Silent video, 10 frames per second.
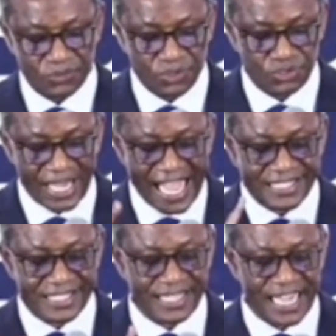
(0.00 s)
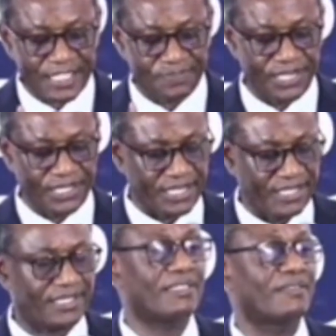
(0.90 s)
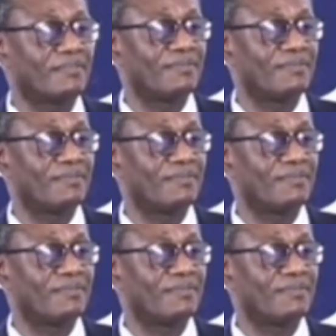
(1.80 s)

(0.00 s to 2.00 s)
was to exercise patience.